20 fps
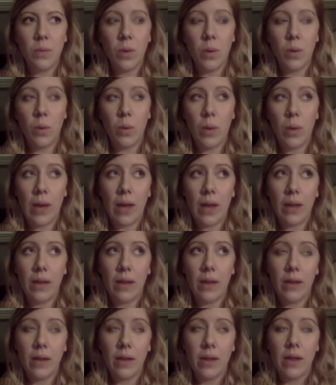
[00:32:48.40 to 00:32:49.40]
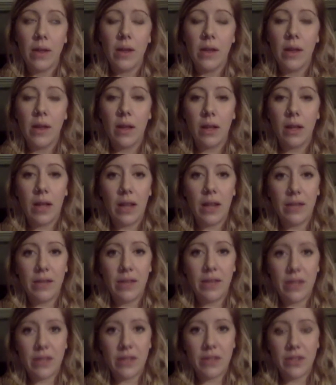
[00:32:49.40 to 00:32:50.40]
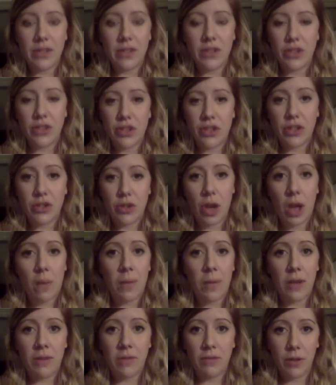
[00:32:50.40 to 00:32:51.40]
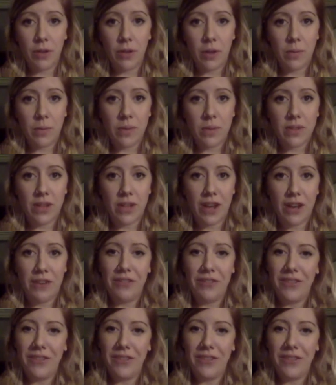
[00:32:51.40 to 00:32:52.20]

Well, a lot of it is just the trauma-informed stuff.